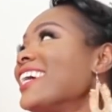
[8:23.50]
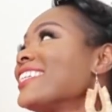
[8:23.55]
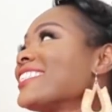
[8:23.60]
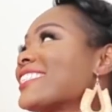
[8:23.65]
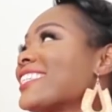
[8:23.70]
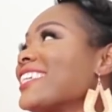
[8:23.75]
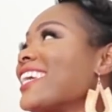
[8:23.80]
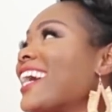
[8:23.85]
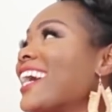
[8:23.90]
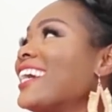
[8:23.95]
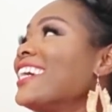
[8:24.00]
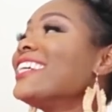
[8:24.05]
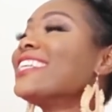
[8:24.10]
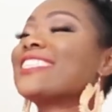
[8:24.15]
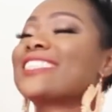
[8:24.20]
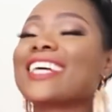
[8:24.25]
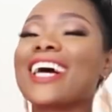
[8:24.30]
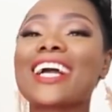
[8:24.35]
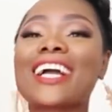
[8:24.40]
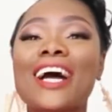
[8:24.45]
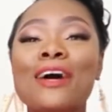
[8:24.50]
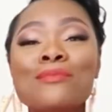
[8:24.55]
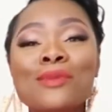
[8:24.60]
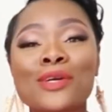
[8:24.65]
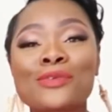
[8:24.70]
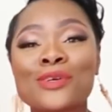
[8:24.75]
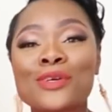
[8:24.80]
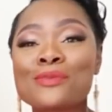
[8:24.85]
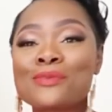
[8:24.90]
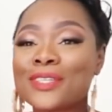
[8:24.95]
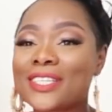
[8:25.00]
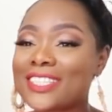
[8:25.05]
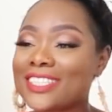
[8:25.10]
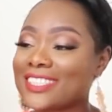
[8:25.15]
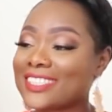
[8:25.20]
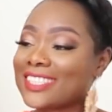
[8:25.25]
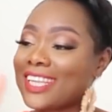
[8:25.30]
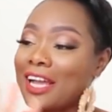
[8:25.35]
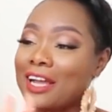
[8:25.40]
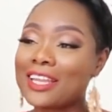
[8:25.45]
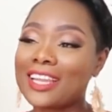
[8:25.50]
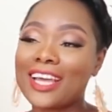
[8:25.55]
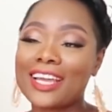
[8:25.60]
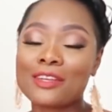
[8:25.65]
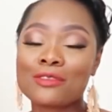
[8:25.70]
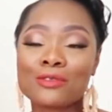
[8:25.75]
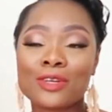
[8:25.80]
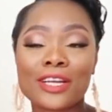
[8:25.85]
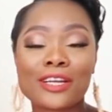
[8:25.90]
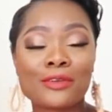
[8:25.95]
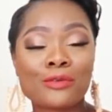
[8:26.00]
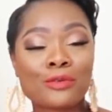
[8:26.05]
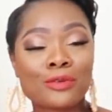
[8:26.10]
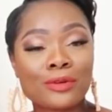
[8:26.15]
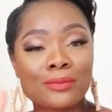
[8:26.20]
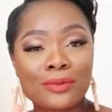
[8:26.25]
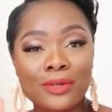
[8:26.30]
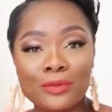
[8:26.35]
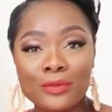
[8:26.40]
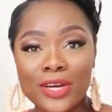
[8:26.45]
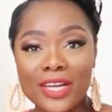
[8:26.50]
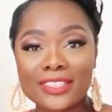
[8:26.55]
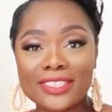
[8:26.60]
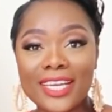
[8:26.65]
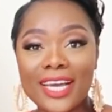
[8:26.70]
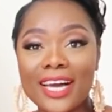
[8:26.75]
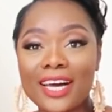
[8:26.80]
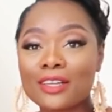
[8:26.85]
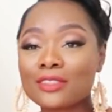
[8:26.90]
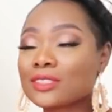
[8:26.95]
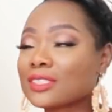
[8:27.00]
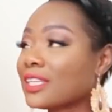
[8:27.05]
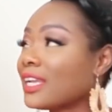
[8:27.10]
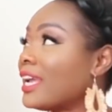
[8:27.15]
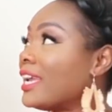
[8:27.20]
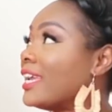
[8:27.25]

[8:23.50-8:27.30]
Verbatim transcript: So yeah, so I got my rope because I like wearing rope around the house,